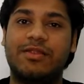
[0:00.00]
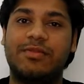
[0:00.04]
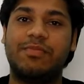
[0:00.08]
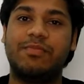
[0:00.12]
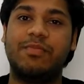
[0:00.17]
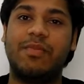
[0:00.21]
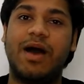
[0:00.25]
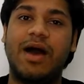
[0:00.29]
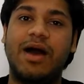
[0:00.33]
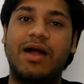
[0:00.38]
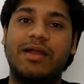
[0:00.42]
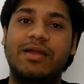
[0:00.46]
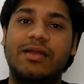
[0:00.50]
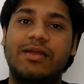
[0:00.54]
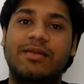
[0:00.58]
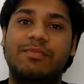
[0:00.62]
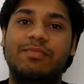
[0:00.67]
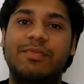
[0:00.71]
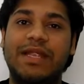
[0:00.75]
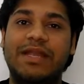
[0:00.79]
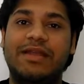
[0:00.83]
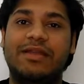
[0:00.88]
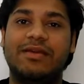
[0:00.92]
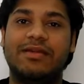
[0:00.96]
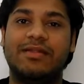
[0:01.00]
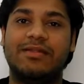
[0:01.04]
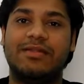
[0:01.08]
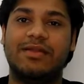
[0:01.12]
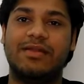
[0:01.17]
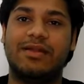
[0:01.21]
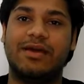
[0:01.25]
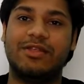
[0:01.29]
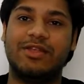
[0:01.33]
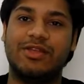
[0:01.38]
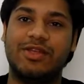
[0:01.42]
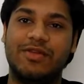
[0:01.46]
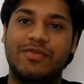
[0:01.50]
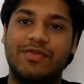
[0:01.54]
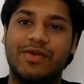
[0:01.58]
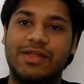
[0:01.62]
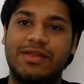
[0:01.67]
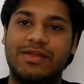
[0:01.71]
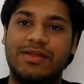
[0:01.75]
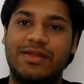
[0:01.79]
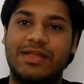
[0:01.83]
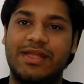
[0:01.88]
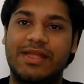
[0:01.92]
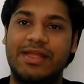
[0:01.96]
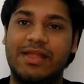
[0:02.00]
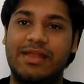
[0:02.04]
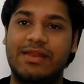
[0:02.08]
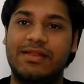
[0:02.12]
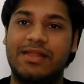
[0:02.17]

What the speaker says: smart meters in our university,